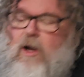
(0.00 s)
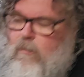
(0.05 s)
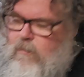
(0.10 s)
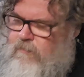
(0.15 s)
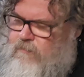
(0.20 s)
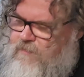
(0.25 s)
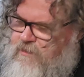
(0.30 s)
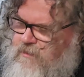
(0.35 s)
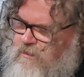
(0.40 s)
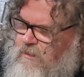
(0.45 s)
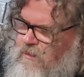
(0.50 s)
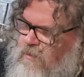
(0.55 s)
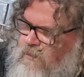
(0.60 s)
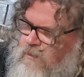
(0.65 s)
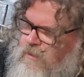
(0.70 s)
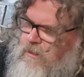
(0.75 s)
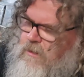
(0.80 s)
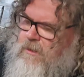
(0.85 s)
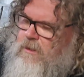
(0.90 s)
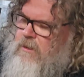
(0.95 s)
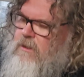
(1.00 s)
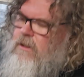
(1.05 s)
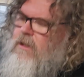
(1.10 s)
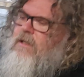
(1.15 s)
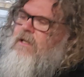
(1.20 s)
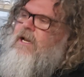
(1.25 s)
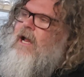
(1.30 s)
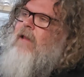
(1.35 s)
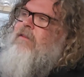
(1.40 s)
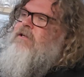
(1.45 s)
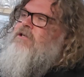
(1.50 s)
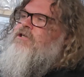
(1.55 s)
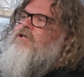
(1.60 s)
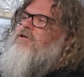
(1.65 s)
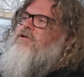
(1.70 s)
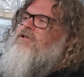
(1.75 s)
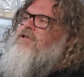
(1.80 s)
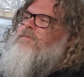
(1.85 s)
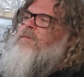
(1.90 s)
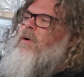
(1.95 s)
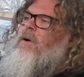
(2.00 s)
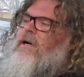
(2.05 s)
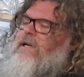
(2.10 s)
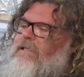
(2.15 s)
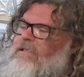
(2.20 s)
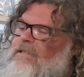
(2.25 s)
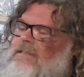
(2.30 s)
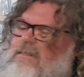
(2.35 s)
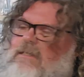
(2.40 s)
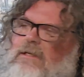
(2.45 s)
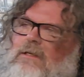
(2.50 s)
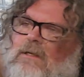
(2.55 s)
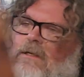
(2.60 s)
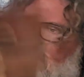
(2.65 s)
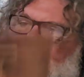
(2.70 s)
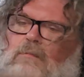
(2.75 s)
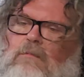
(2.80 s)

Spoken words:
albums. Another Judas Priest.